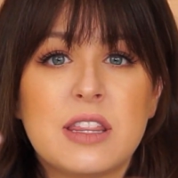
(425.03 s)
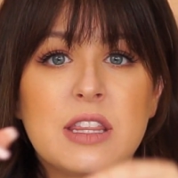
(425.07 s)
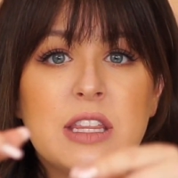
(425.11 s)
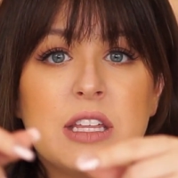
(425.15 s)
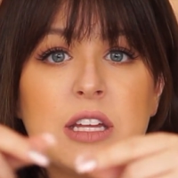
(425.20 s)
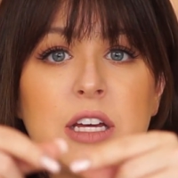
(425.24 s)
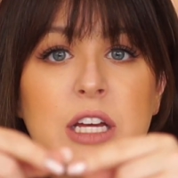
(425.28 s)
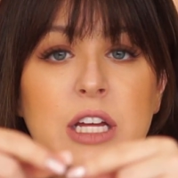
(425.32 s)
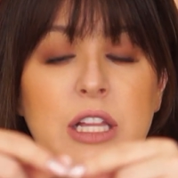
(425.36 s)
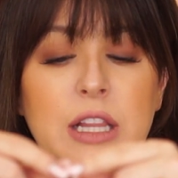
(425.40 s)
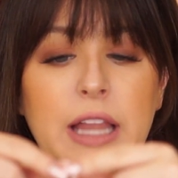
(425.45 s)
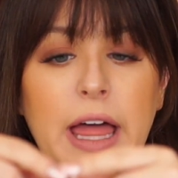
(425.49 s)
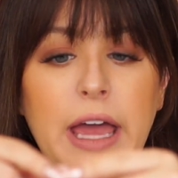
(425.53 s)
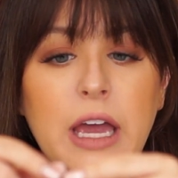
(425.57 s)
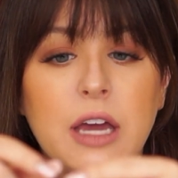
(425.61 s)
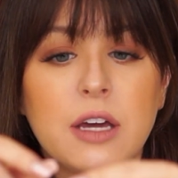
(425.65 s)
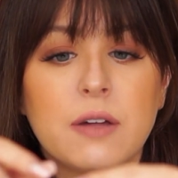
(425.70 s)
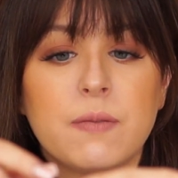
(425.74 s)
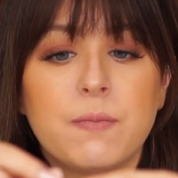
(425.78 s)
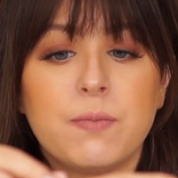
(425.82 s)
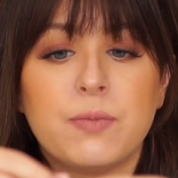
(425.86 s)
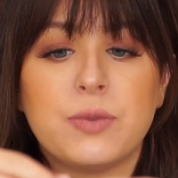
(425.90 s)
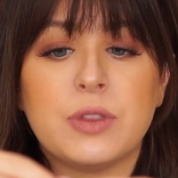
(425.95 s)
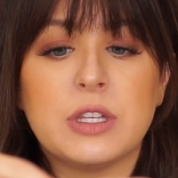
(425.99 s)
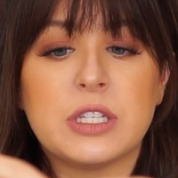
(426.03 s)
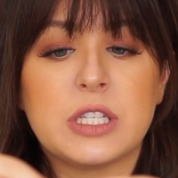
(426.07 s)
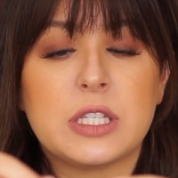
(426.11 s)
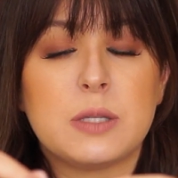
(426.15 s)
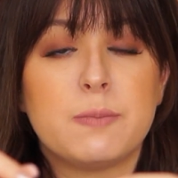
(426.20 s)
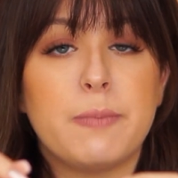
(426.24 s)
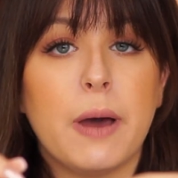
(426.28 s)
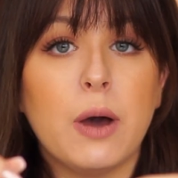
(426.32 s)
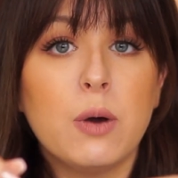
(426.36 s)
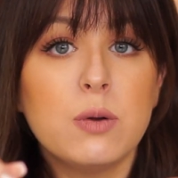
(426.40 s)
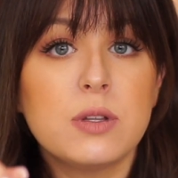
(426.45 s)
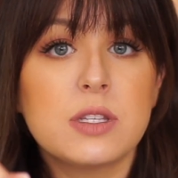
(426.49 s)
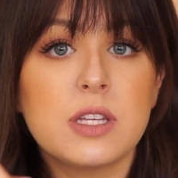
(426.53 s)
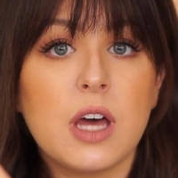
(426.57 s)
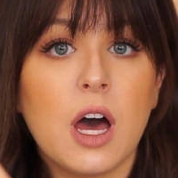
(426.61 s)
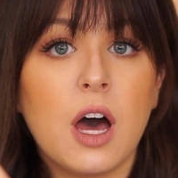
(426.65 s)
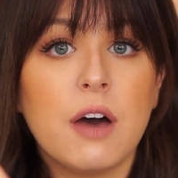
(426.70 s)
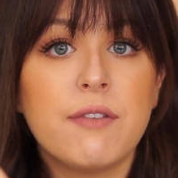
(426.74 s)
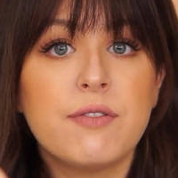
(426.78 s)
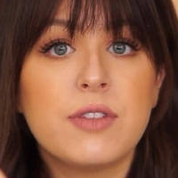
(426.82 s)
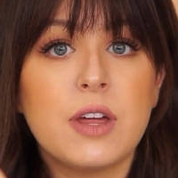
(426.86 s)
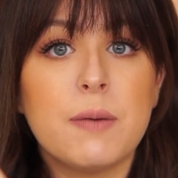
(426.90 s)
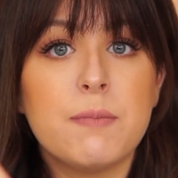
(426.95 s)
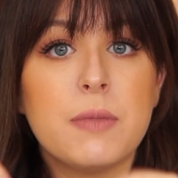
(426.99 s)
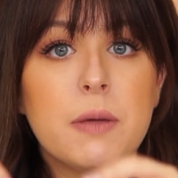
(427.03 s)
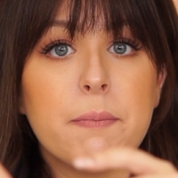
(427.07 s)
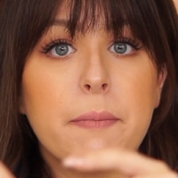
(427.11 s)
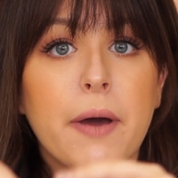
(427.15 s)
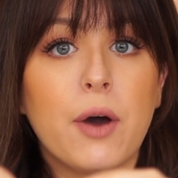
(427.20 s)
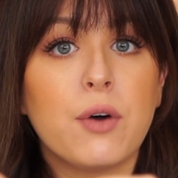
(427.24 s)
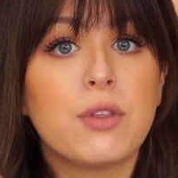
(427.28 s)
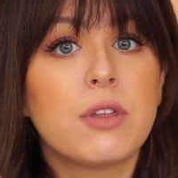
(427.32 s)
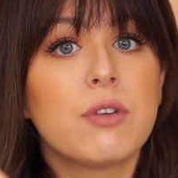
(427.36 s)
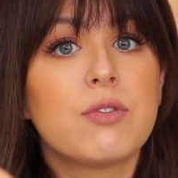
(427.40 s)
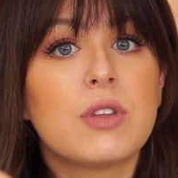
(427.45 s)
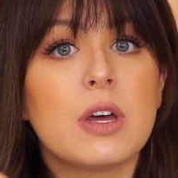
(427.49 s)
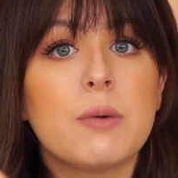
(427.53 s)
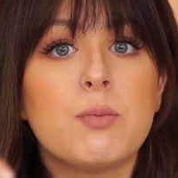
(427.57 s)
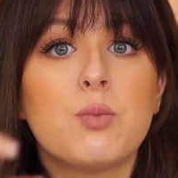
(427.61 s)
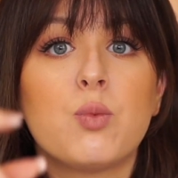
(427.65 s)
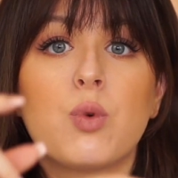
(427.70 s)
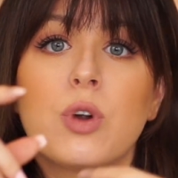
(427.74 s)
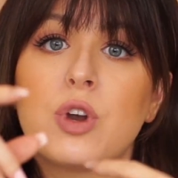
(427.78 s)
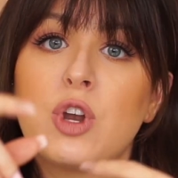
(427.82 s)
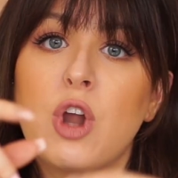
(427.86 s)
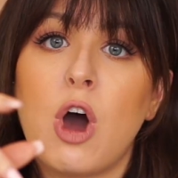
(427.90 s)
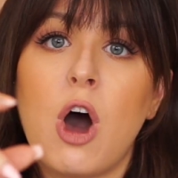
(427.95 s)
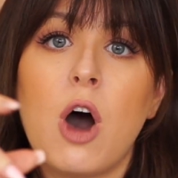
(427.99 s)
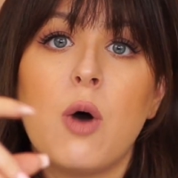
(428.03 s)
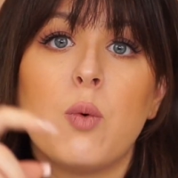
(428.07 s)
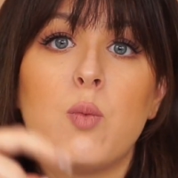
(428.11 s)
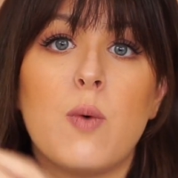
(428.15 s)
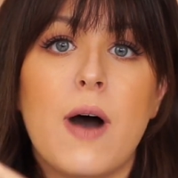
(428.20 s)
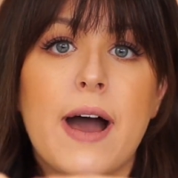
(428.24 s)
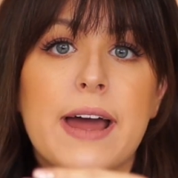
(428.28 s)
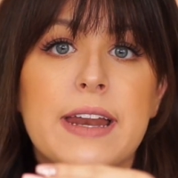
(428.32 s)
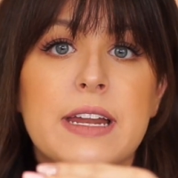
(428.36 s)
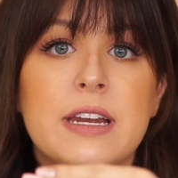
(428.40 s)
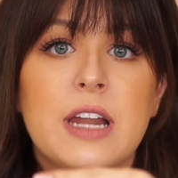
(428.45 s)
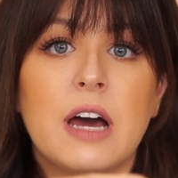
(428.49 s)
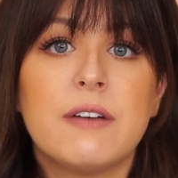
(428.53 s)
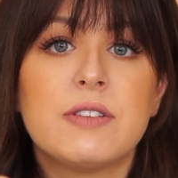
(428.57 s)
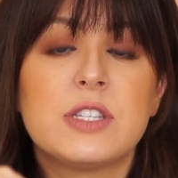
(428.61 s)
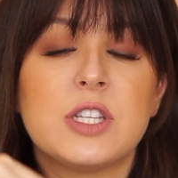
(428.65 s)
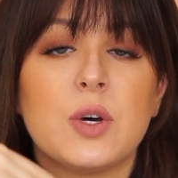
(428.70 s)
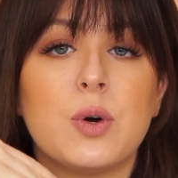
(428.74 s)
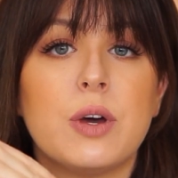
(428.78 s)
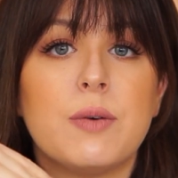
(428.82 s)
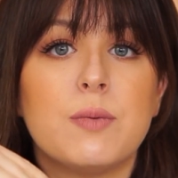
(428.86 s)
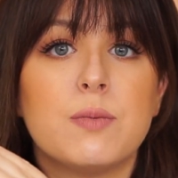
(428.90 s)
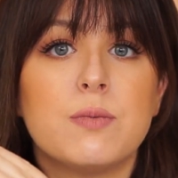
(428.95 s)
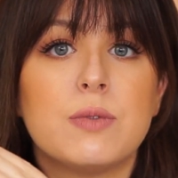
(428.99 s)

the spouts of them, the mouth of them, were not wide enough, so